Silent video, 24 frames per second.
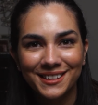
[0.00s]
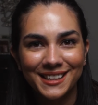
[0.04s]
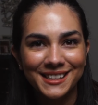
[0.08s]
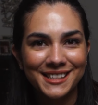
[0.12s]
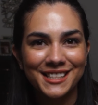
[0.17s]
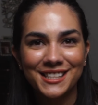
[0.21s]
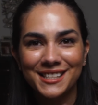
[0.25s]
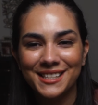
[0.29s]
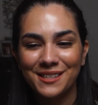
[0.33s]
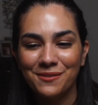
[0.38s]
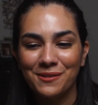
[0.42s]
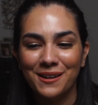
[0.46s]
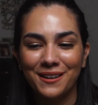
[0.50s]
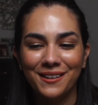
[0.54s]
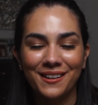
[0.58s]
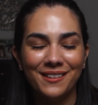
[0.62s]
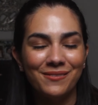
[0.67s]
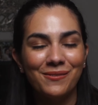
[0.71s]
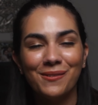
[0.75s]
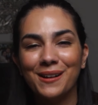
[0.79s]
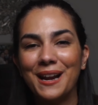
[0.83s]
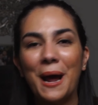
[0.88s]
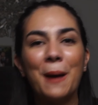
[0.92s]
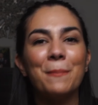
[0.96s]
let's see
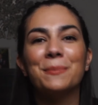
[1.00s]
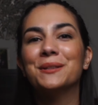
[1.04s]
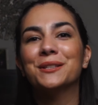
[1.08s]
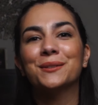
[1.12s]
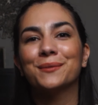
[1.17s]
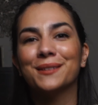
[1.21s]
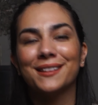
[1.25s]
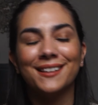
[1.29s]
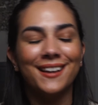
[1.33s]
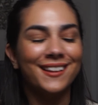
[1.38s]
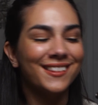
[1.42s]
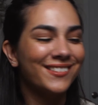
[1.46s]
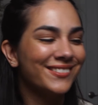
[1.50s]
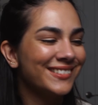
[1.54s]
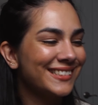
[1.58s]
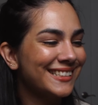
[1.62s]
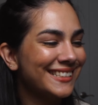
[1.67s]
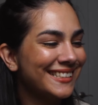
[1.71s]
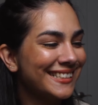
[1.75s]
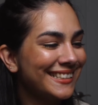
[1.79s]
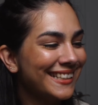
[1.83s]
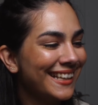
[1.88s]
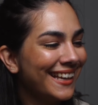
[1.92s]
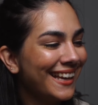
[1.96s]
what happens with the other ones.
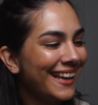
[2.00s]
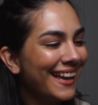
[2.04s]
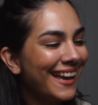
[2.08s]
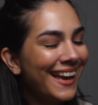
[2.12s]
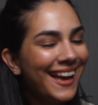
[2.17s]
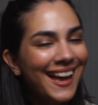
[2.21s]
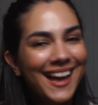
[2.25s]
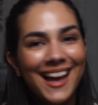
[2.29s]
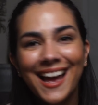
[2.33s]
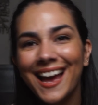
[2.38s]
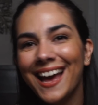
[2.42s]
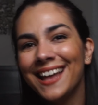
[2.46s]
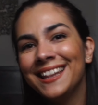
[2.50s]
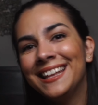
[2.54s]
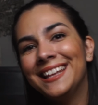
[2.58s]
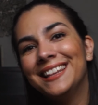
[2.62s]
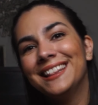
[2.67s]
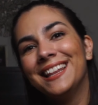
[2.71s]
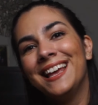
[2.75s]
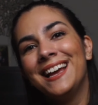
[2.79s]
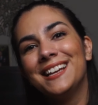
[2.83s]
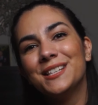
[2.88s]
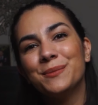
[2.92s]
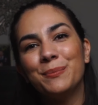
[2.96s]
And then
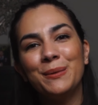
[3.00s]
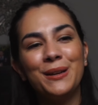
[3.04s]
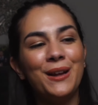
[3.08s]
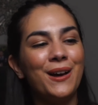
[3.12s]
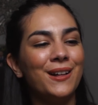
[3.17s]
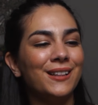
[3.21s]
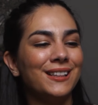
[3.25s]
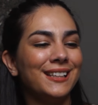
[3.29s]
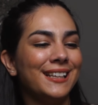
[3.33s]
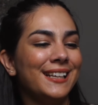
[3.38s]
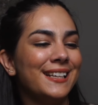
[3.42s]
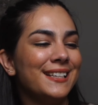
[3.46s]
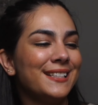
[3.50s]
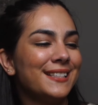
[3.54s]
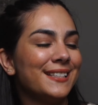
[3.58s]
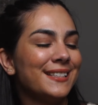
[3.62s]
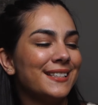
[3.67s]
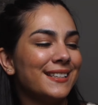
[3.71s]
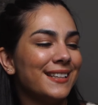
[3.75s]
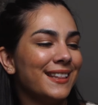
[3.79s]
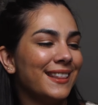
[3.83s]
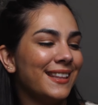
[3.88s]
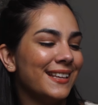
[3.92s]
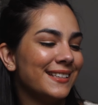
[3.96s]
last but not
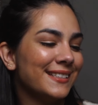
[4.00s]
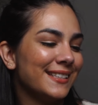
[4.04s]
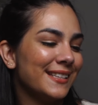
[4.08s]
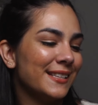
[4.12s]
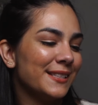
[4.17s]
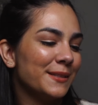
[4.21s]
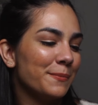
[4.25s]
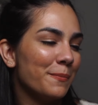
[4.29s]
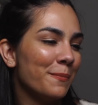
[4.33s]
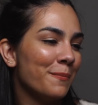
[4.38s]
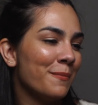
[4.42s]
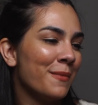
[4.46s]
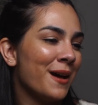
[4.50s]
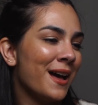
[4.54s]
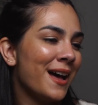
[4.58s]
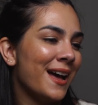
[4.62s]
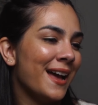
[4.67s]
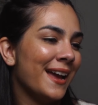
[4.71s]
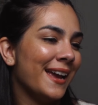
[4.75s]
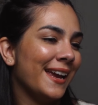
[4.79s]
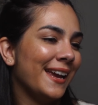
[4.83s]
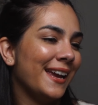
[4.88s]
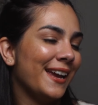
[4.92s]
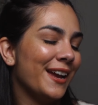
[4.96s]
least, this is
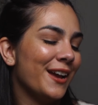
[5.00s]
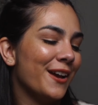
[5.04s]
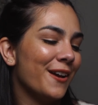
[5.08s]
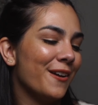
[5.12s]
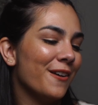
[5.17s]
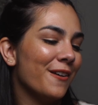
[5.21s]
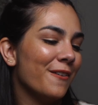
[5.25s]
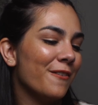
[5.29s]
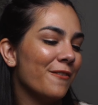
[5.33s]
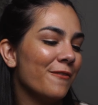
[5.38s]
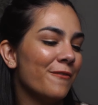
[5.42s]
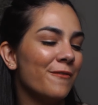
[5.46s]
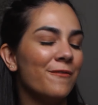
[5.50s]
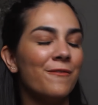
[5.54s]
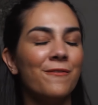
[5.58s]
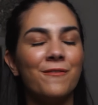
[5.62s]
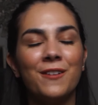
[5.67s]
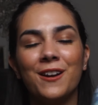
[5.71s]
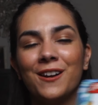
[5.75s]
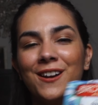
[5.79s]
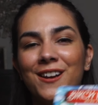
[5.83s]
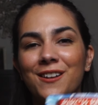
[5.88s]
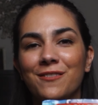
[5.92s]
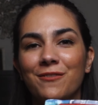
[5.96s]
my
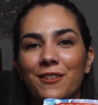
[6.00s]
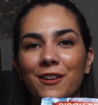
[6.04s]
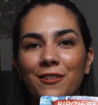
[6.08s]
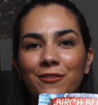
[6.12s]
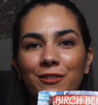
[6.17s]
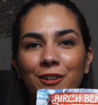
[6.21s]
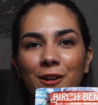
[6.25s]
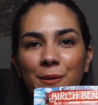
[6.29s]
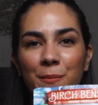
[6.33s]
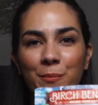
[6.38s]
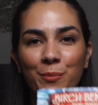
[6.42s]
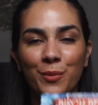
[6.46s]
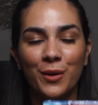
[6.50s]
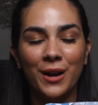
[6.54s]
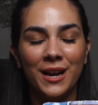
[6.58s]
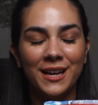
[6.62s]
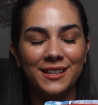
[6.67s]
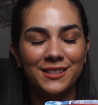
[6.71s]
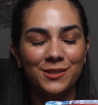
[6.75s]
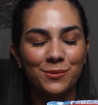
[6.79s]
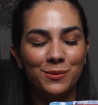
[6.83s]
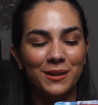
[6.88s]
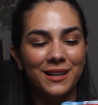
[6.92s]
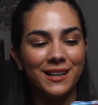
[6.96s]
very favorite
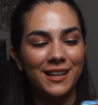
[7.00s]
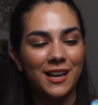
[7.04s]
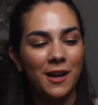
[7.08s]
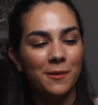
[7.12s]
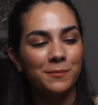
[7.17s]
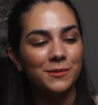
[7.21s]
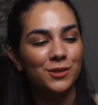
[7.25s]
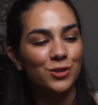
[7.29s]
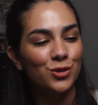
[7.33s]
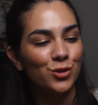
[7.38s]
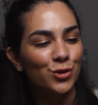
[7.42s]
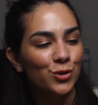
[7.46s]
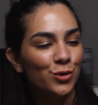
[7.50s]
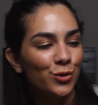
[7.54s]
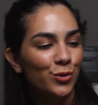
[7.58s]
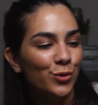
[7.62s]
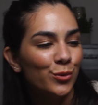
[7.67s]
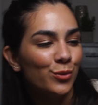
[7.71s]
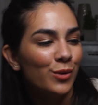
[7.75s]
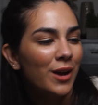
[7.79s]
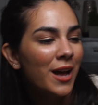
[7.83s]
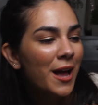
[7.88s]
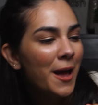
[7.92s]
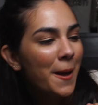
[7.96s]
brand when it comes
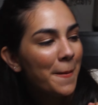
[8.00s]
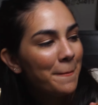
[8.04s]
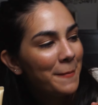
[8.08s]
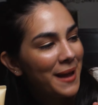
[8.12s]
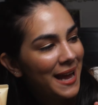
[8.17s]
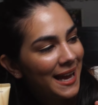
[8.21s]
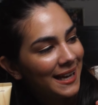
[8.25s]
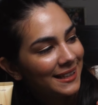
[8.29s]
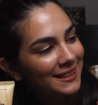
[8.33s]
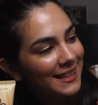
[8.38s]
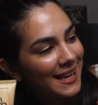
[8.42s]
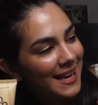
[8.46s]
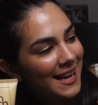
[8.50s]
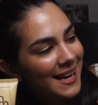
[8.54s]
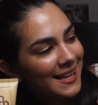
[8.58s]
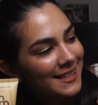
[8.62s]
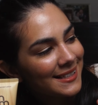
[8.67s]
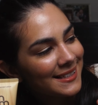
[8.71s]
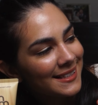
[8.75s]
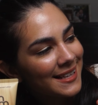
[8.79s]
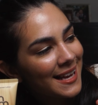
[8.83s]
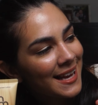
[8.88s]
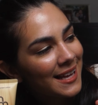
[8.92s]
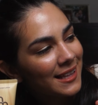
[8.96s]
to
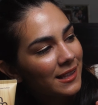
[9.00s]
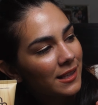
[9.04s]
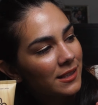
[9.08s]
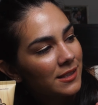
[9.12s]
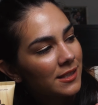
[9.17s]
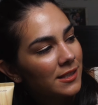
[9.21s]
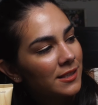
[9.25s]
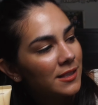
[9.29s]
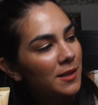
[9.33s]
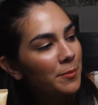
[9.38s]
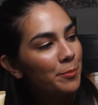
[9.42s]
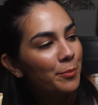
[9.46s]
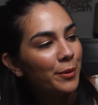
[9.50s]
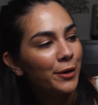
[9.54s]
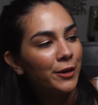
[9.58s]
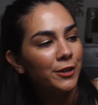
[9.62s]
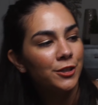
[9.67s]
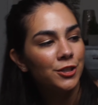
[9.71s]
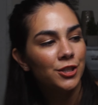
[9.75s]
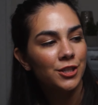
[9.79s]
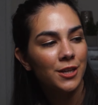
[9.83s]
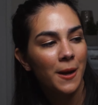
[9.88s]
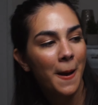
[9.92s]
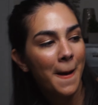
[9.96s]
pancakes. This is the
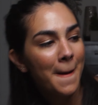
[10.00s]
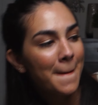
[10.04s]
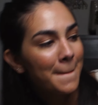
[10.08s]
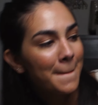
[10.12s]
Birch